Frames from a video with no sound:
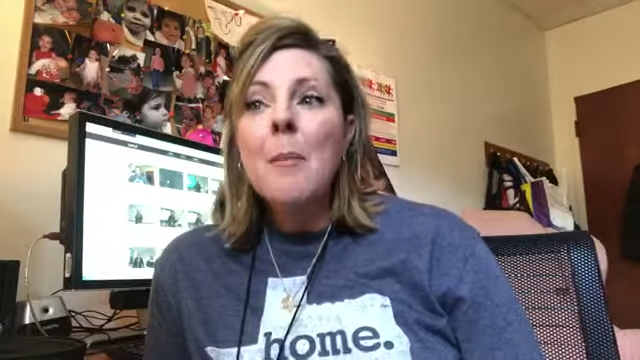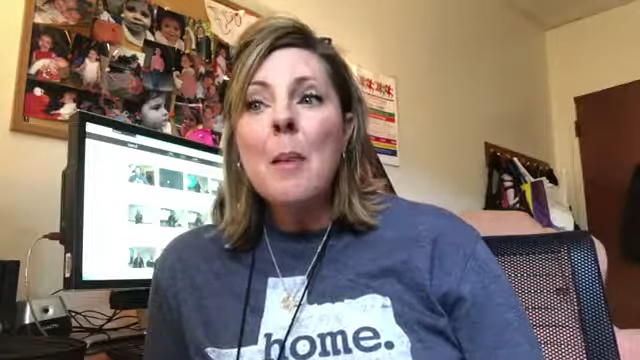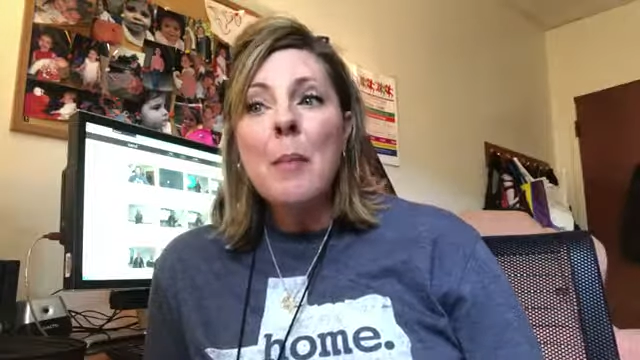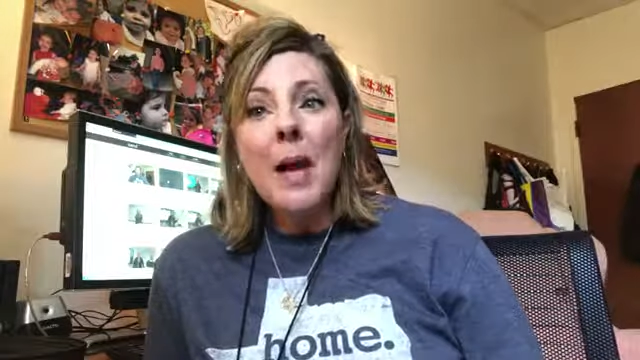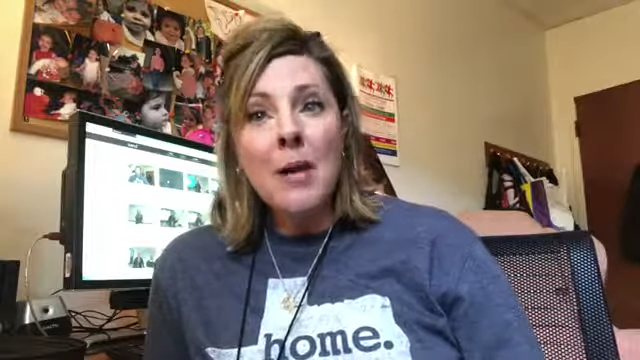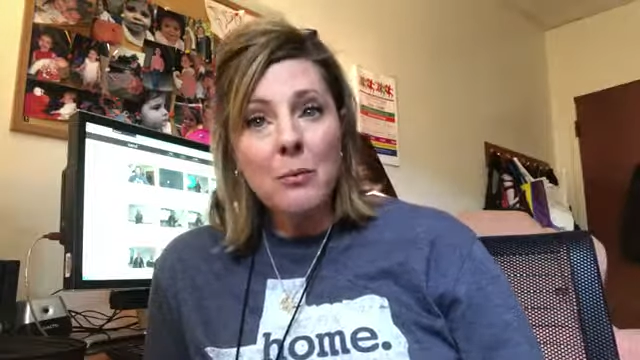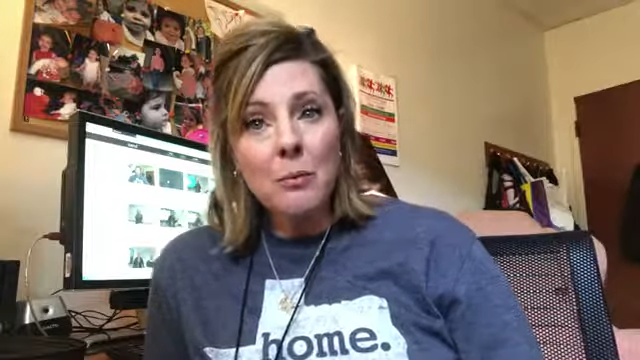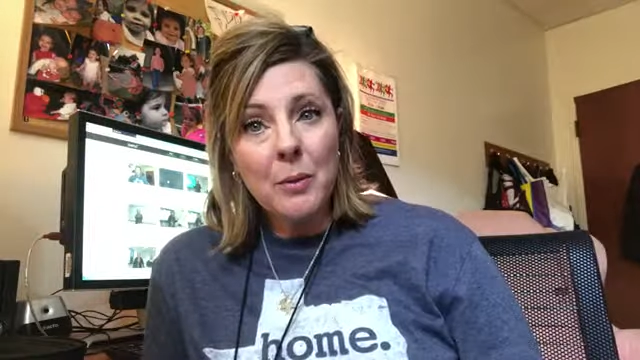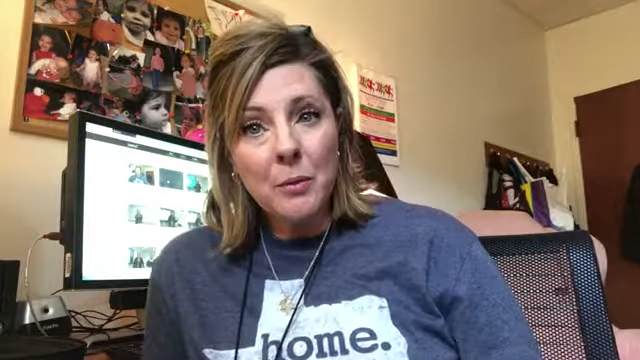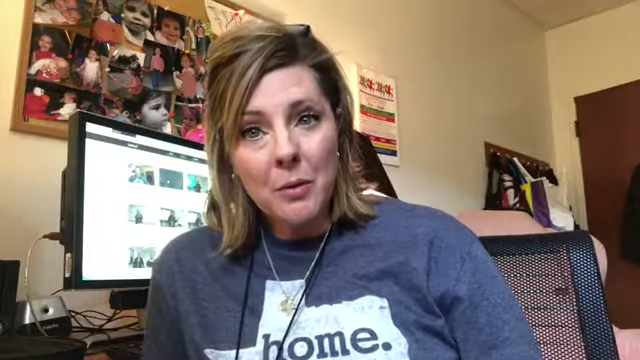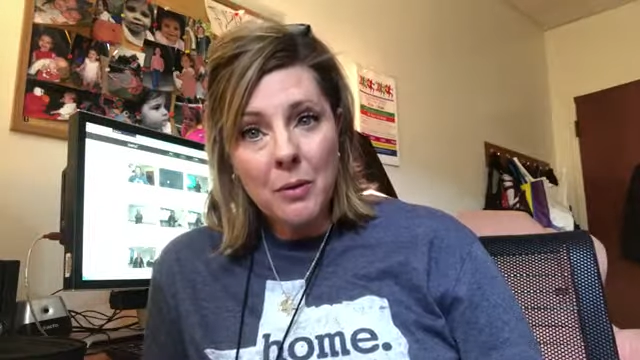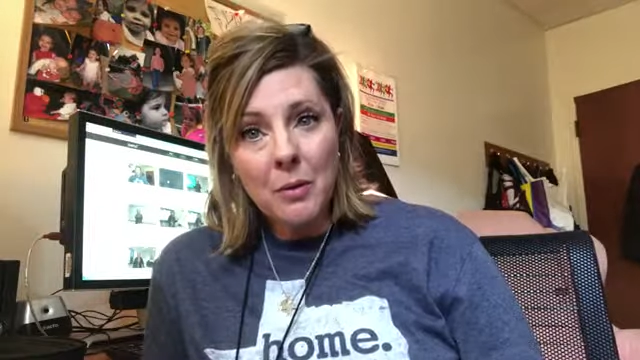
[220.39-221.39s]
maybe how to
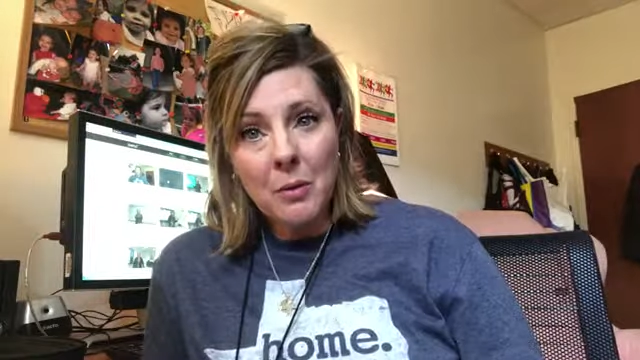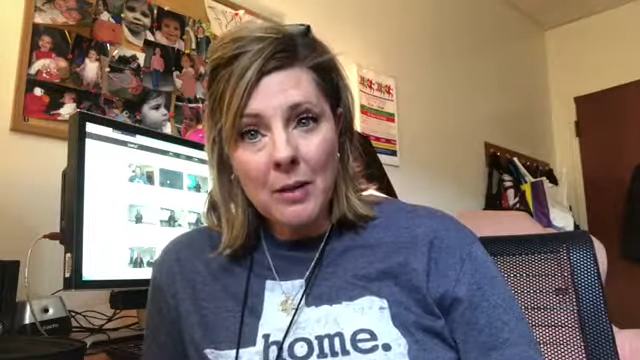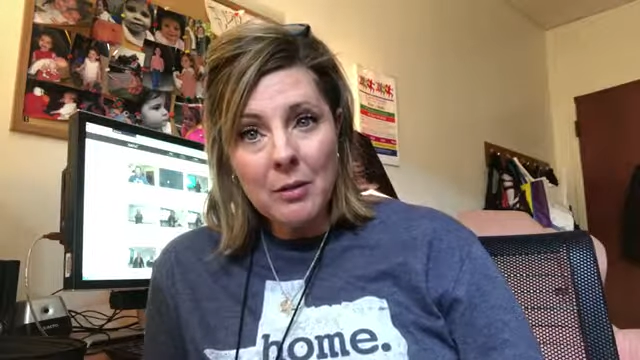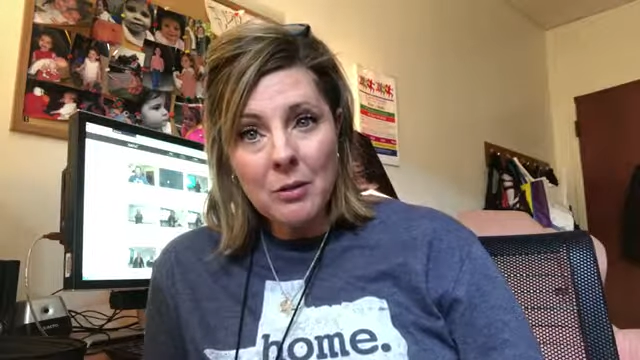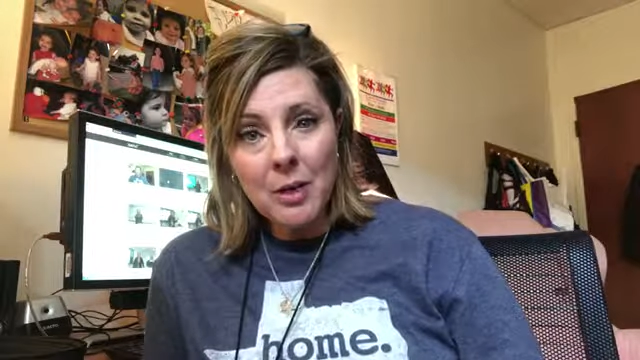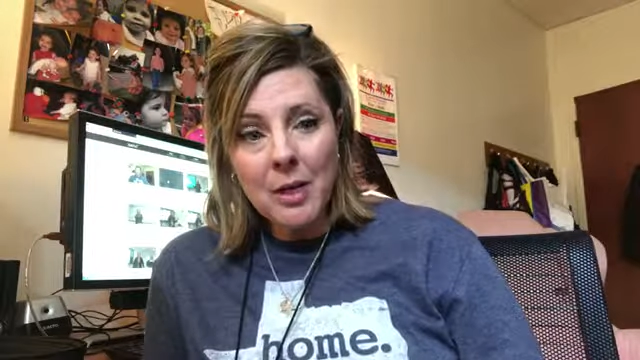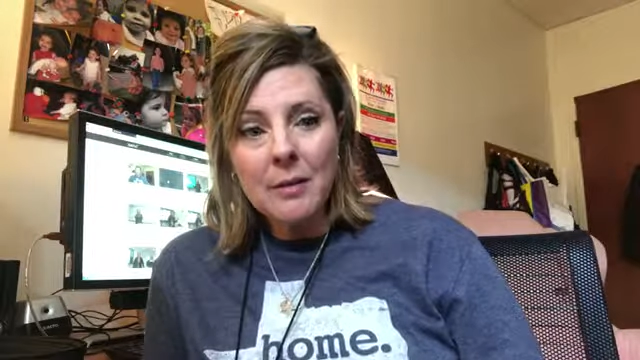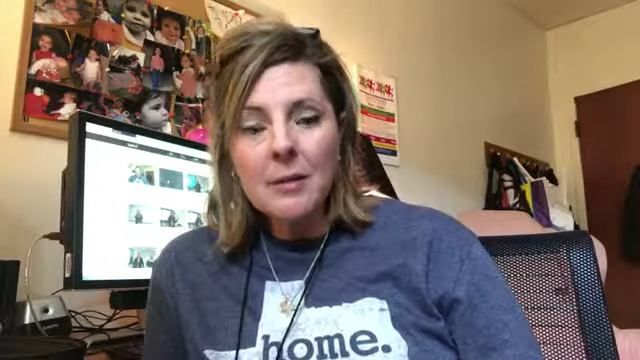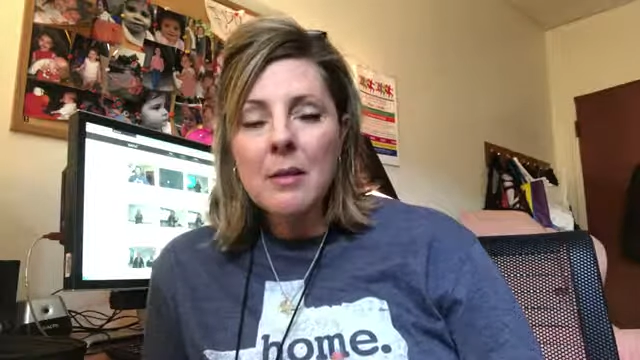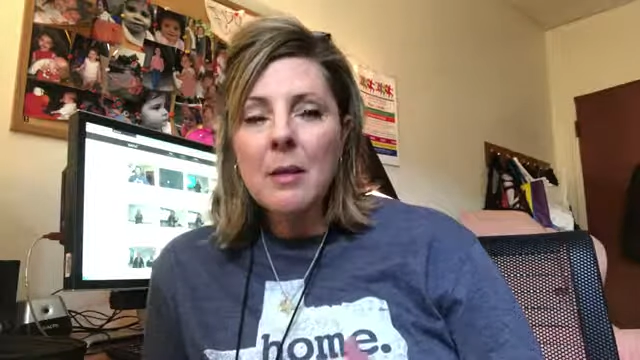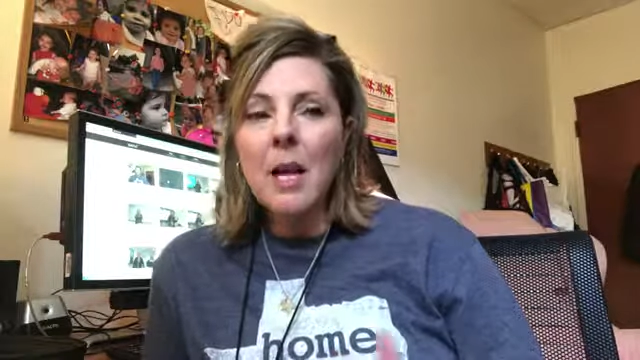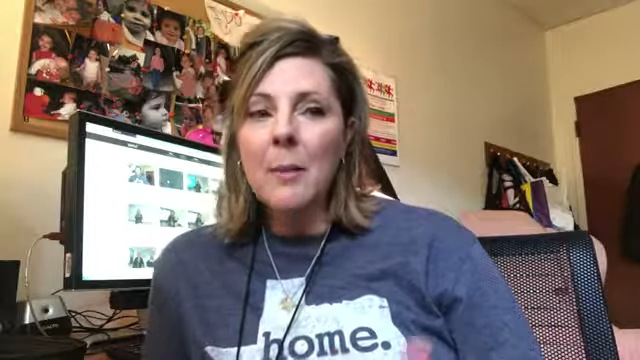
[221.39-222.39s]
reword your questions.